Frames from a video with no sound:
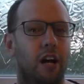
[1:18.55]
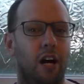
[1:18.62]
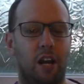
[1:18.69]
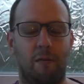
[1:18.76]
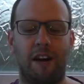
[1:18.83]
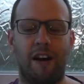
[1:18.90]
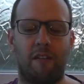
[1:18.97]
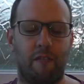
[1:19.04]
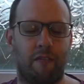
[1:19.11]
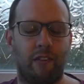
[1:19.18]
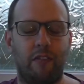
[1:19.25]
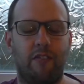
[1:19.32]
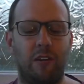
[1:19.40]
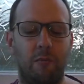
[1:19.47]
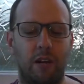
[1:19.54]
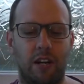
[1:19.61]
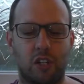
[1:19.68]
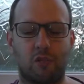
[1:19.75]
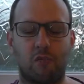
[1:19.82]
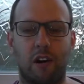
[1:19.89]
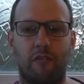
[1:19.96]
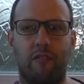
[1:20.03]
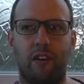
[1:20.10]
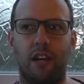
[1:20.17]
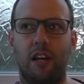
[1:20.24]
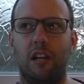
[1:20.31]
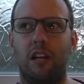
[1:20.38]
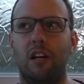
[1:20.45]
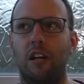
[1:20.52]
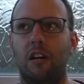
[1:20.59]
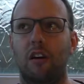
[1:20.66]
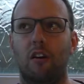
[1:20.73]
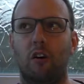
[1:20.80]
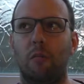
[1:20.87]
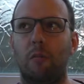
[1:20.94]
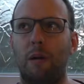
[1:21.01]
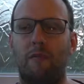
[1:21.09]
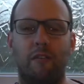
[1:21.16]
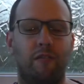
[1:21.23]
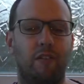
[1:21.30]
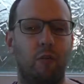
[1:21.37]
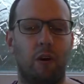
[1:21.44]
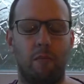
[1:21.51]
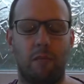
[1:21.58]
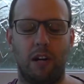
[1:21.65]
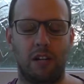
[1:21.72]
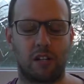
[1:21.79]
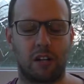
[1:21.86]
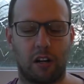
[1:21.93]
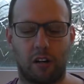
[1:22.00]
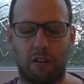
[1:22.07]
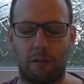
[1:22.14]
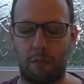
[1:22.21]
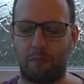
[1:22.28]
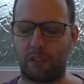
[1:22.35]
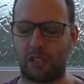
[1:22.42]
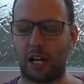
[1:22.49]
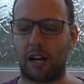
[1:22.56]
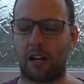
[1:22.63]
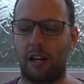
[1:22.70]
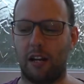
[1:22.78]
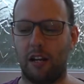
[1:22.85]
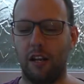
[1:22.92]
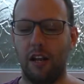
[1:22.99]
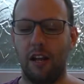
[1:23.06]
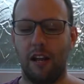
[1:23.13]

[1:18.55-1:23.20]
At about 50 minutes roughly, or maybe 51 minutes, I can't remember exactly.